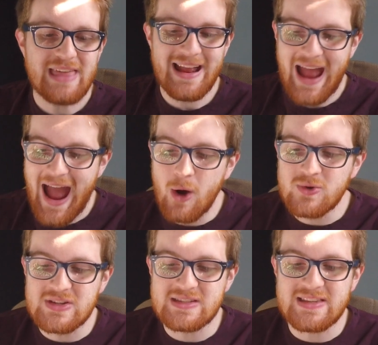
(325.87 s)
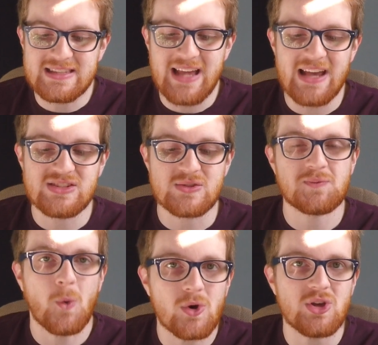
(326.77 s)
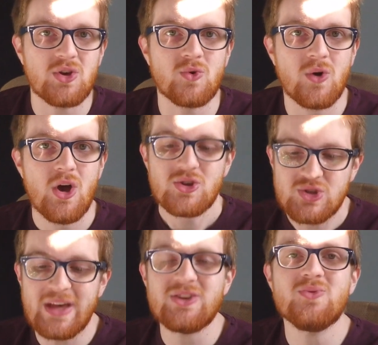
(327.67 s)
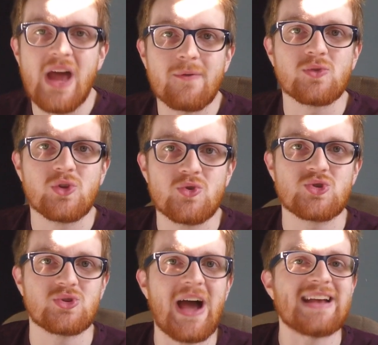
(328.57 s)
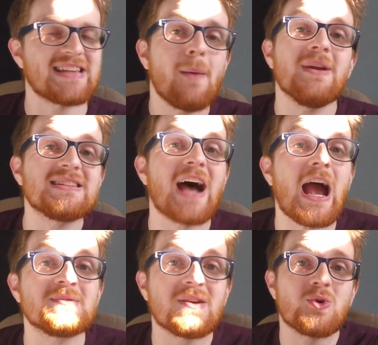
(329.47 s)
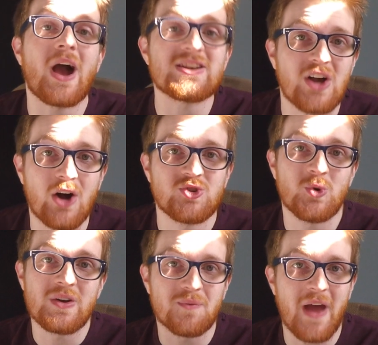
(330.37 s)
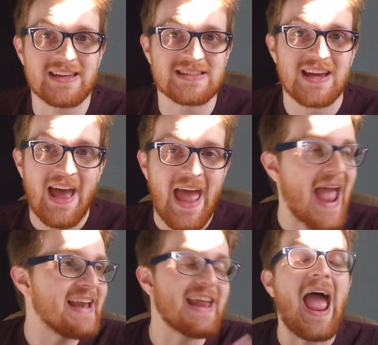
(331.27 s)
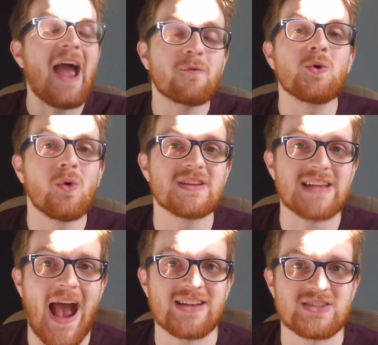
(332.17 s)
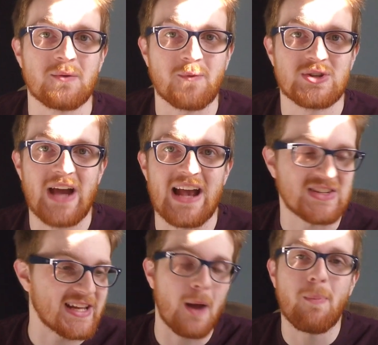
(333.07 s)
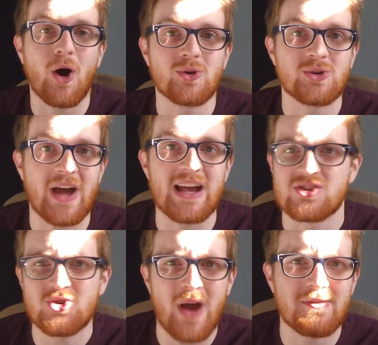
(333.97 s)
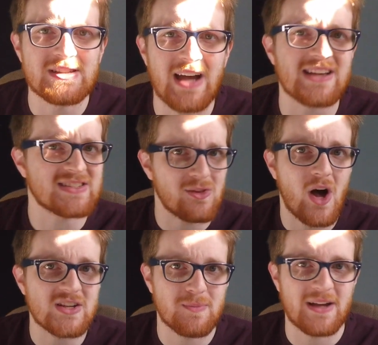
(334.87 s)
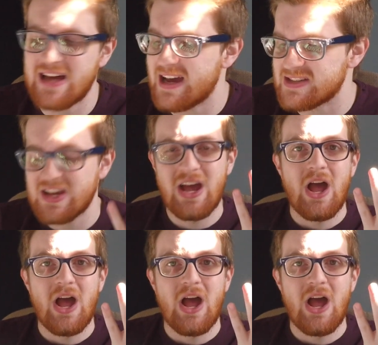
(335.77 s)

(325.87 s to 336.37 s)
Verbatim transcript: that houses the dice for you so that you never lose your dice dice. How many times have you guys gone to an event and everyone is asking for dice? Can I borrow your dice? Do you have a dice? I lost my dice.